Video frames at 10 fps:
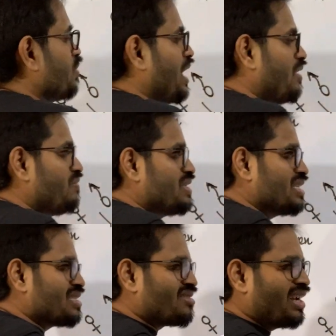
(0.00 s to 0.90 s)
one, I have
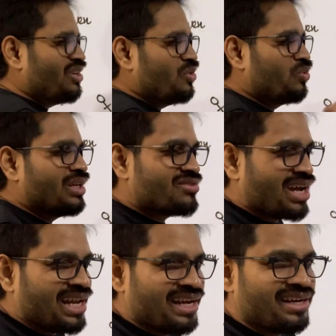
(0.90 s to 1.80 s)
just tried the
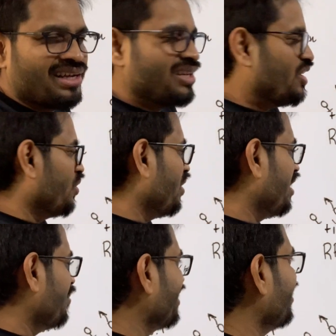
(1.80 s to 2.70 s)
trial and
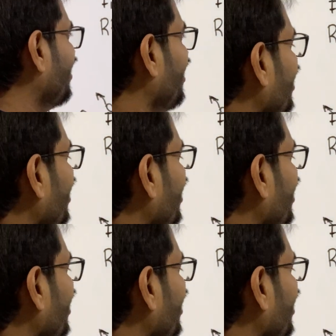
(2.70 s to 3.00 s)
error method.